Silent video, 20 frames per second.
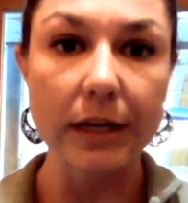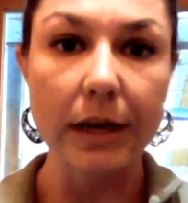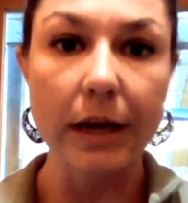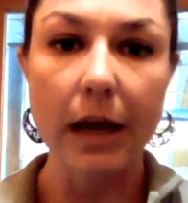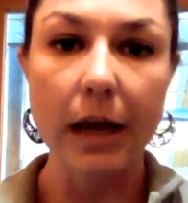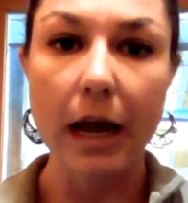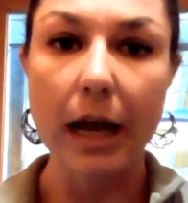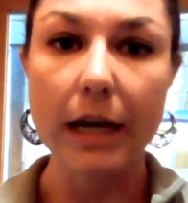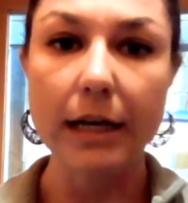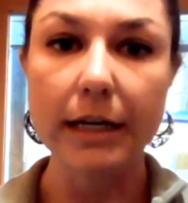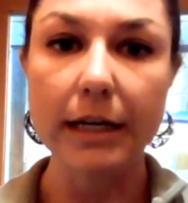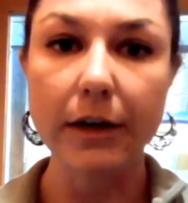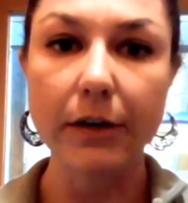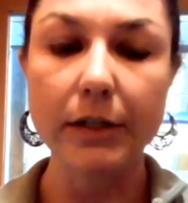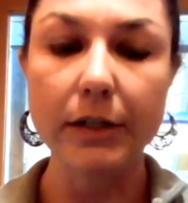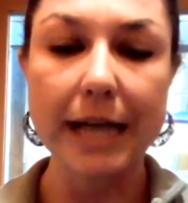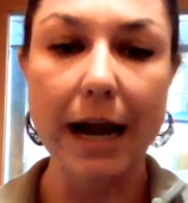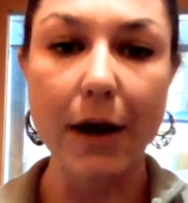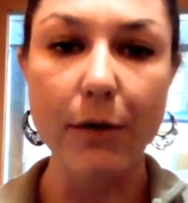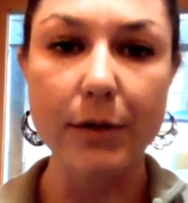and near
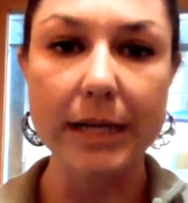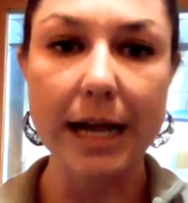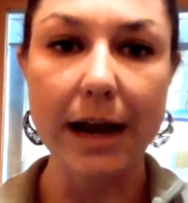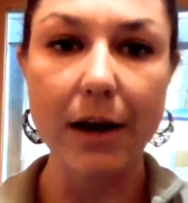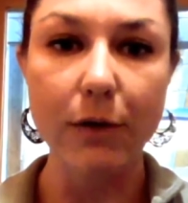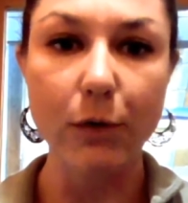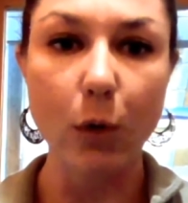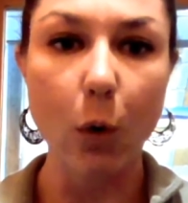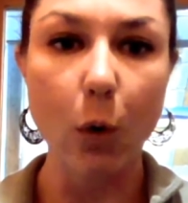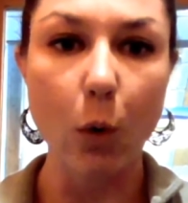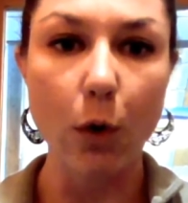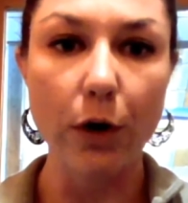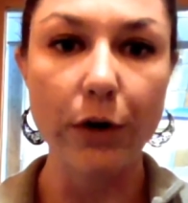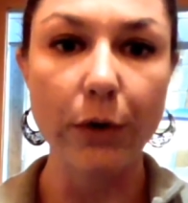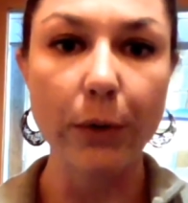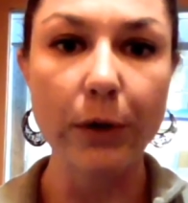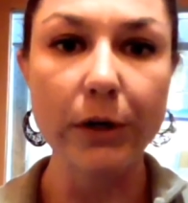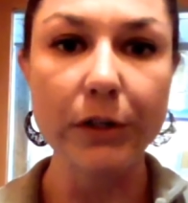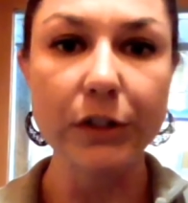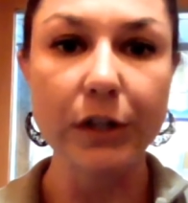downtown
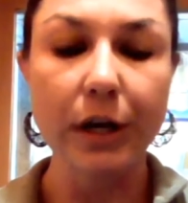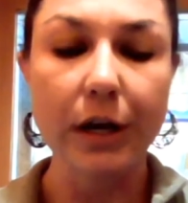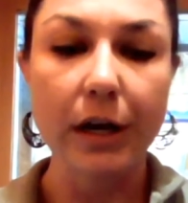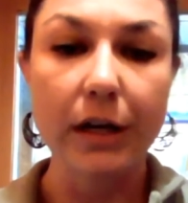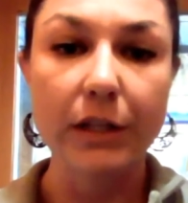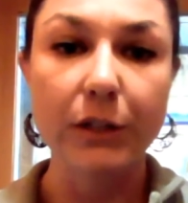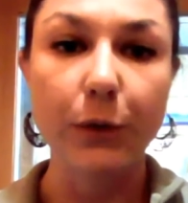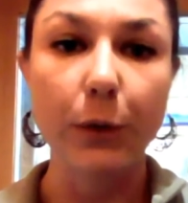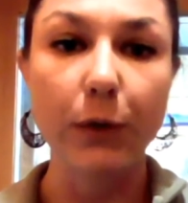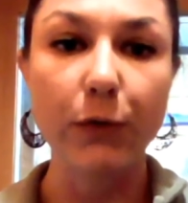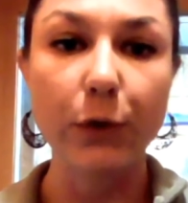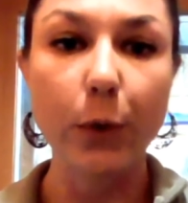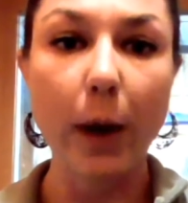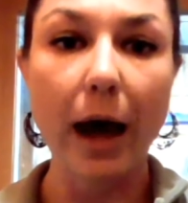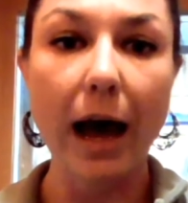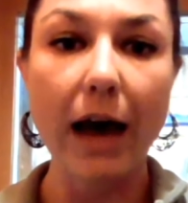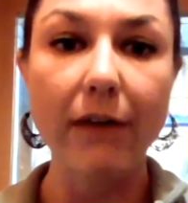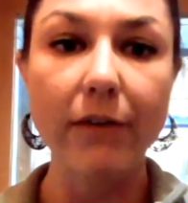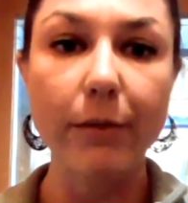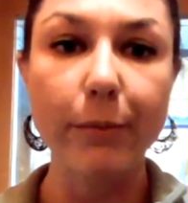corridors. So if you
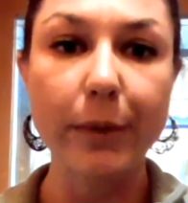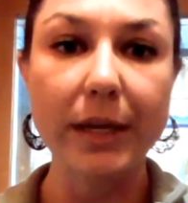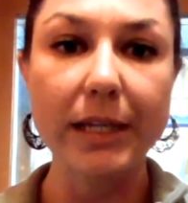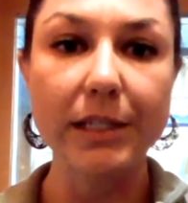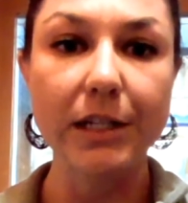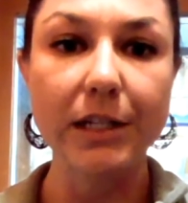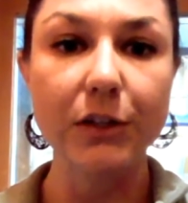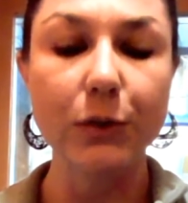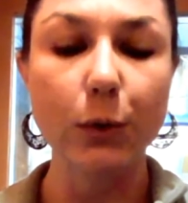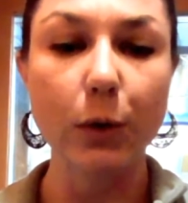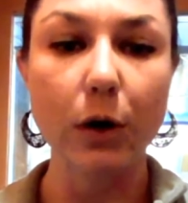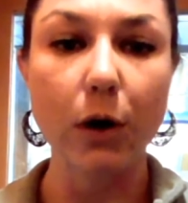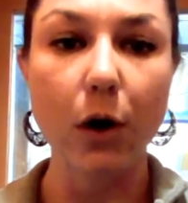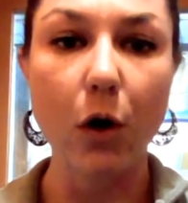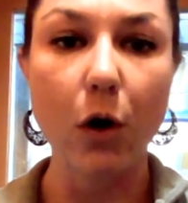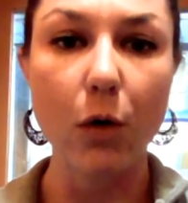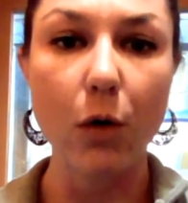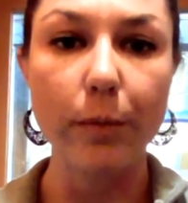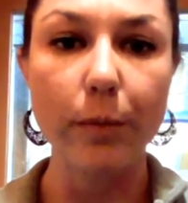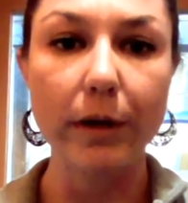have a business or a
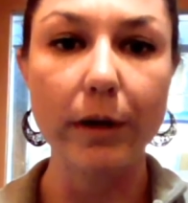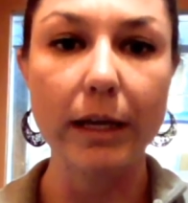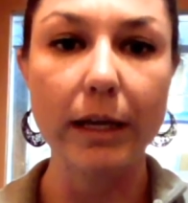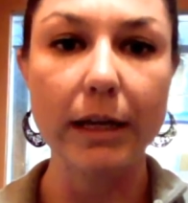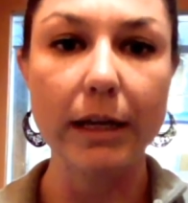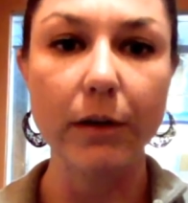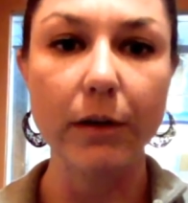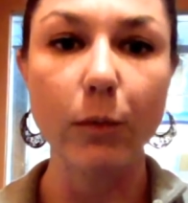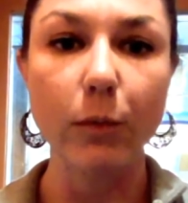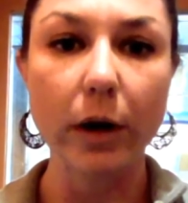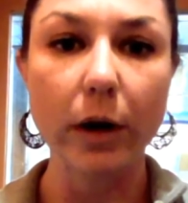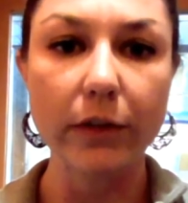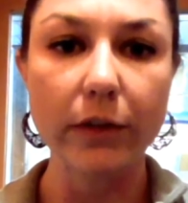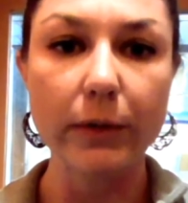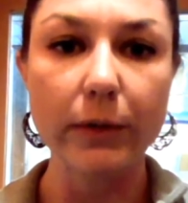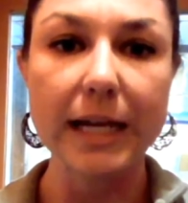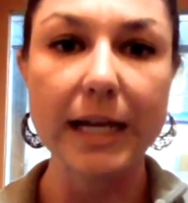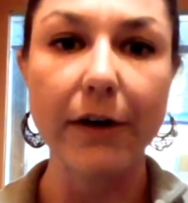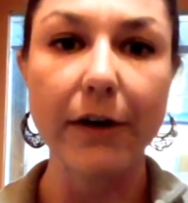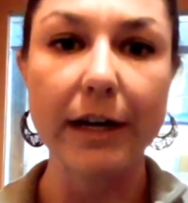home in one of
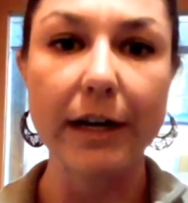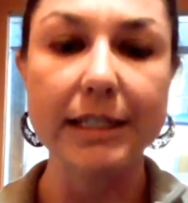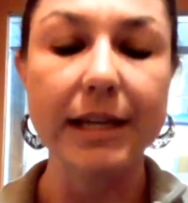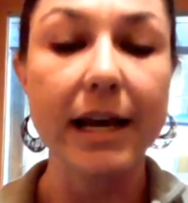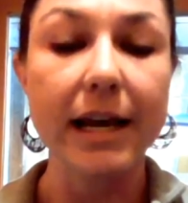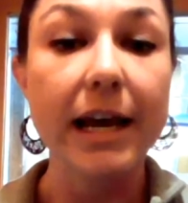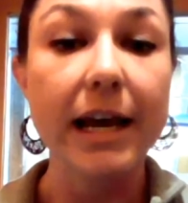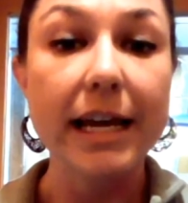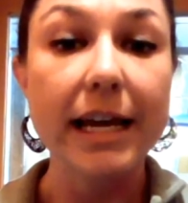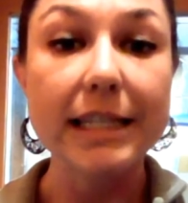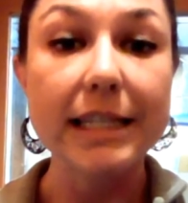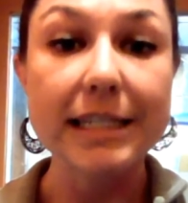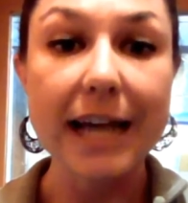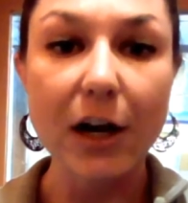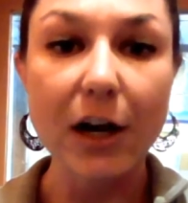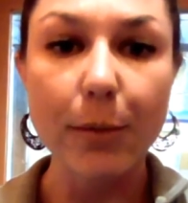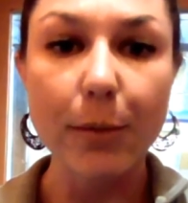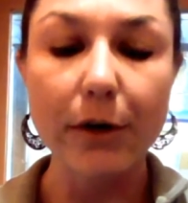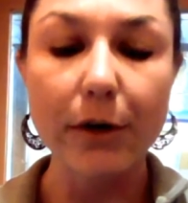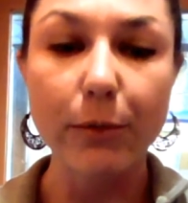those areas, in
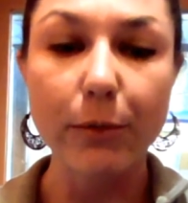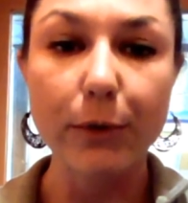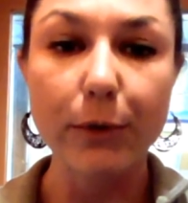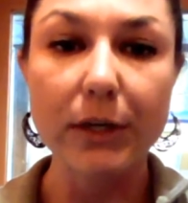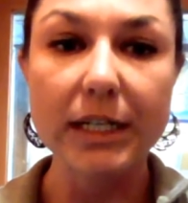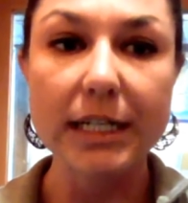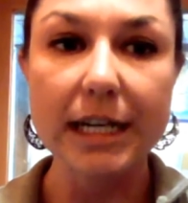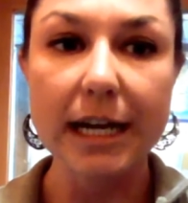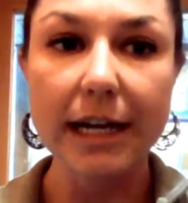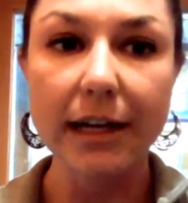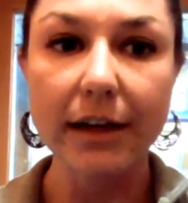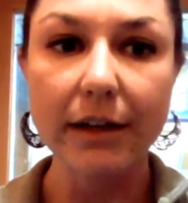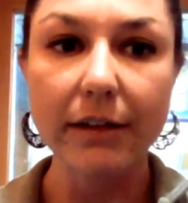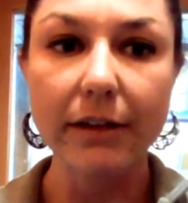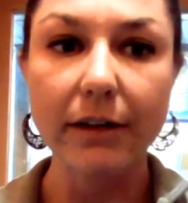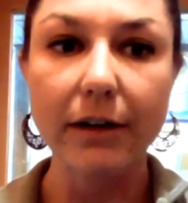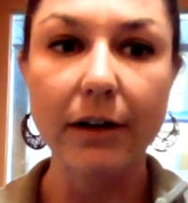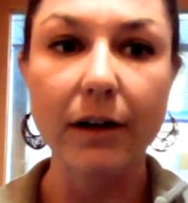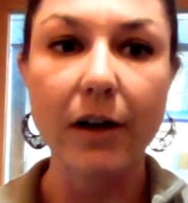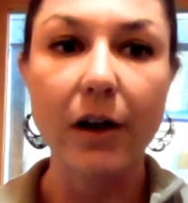Sacramento in
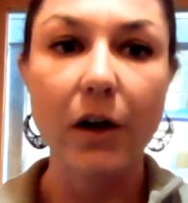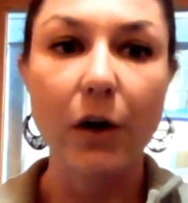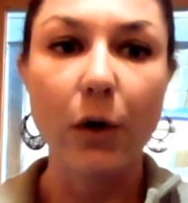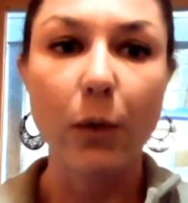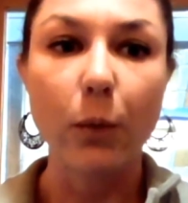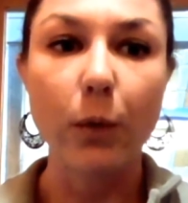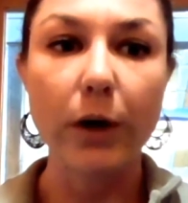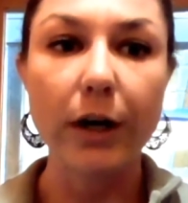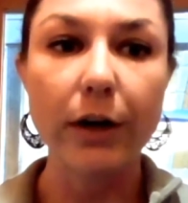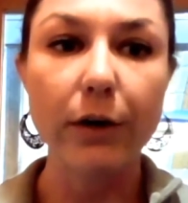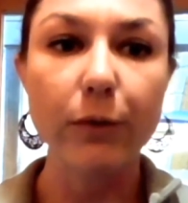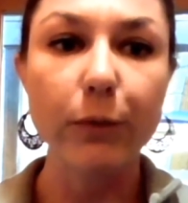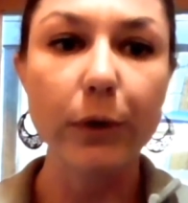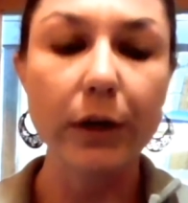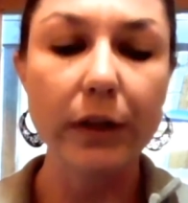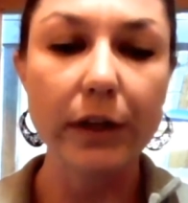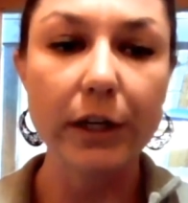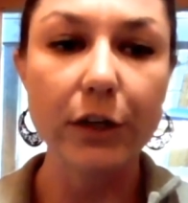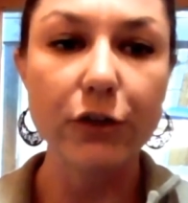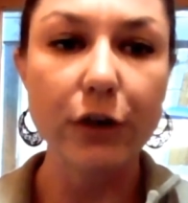particular, we're
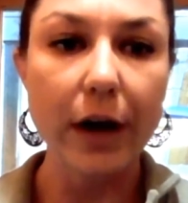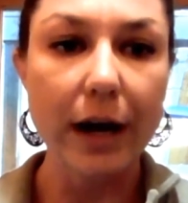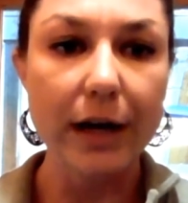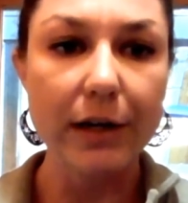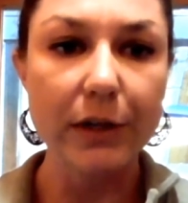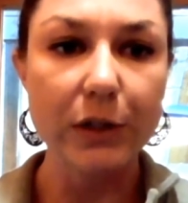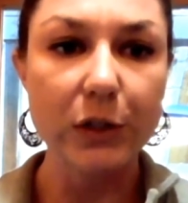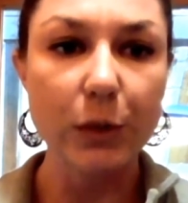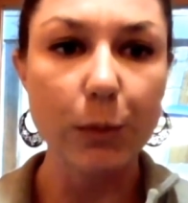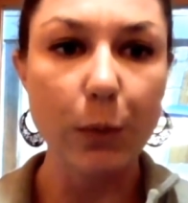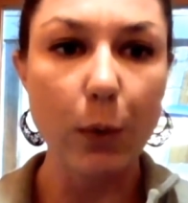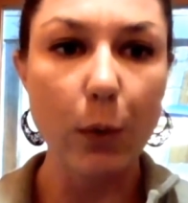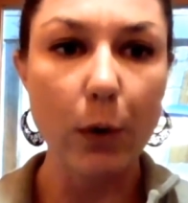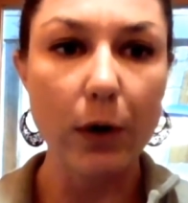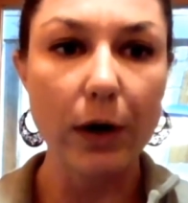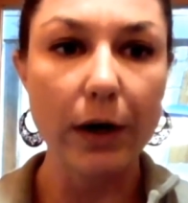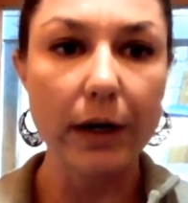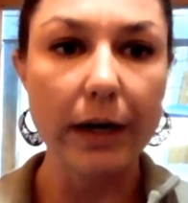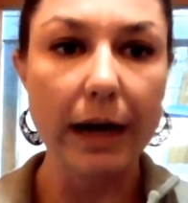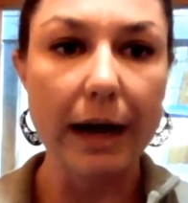really trying to
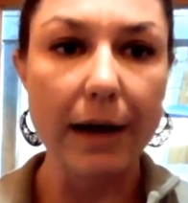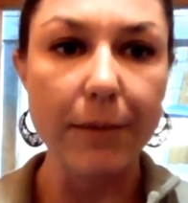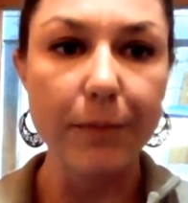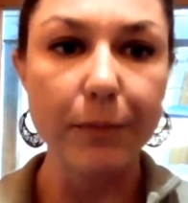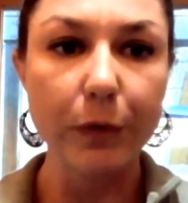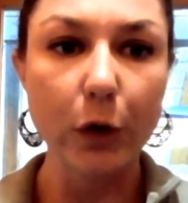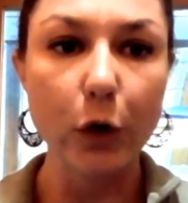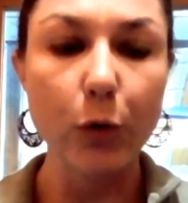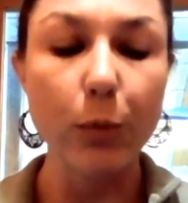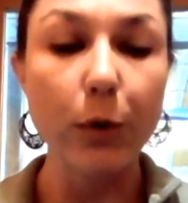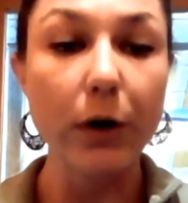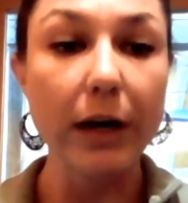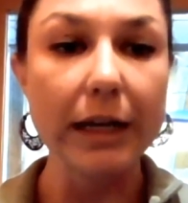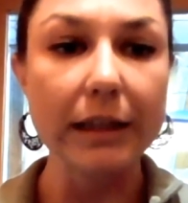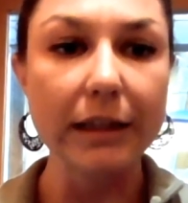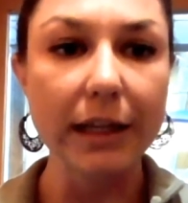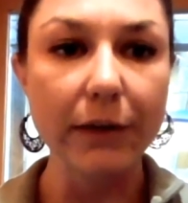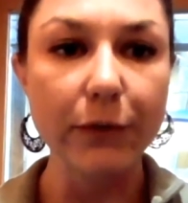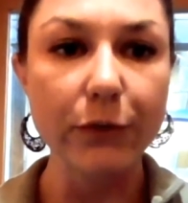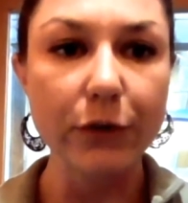support Uber and
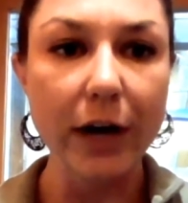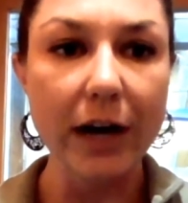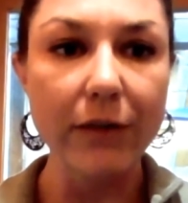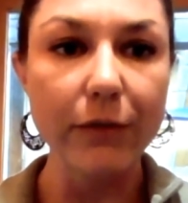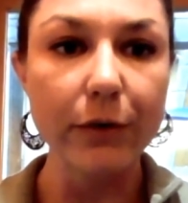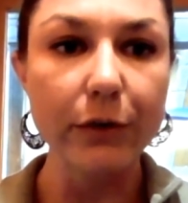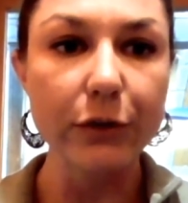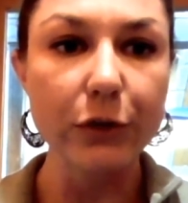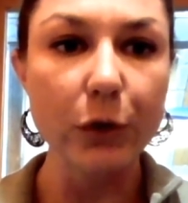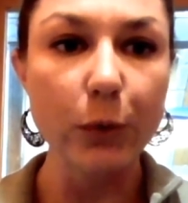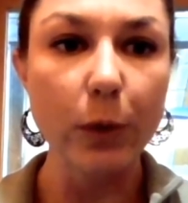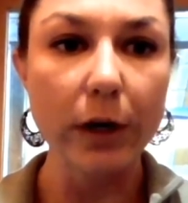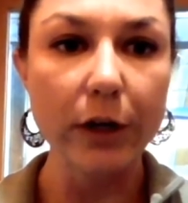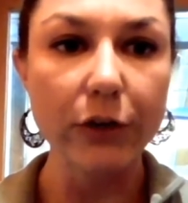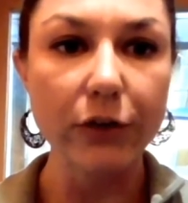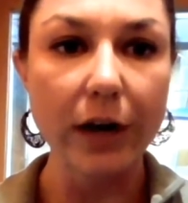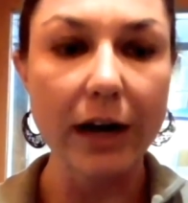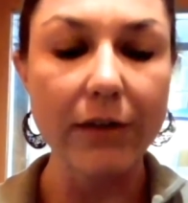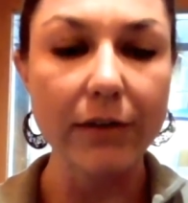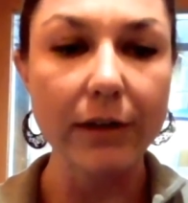Lyft drivers who want to
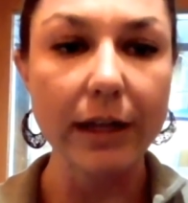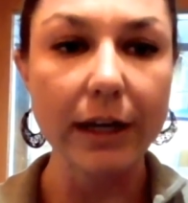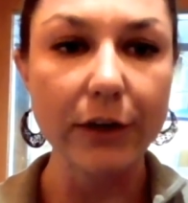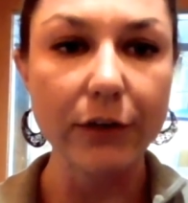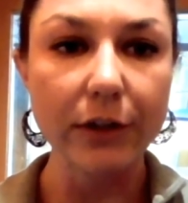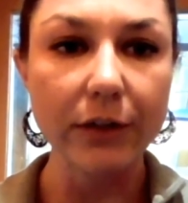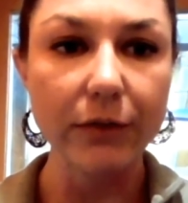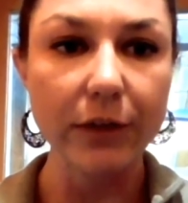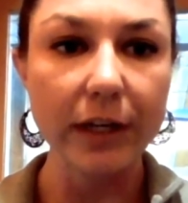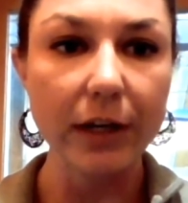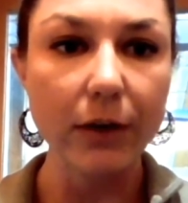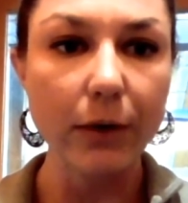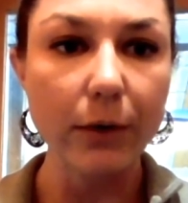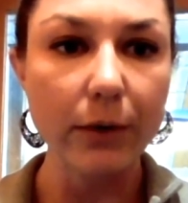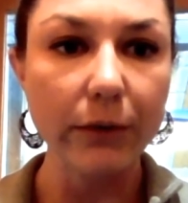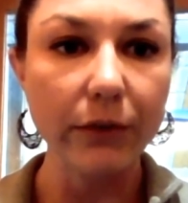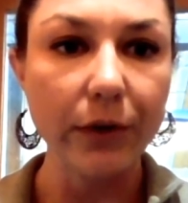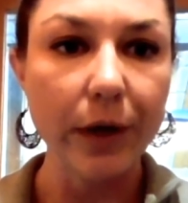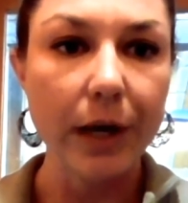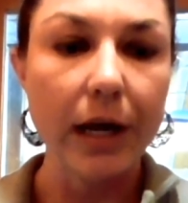drive electric
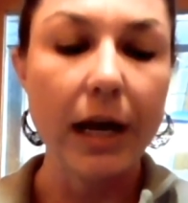vehicles.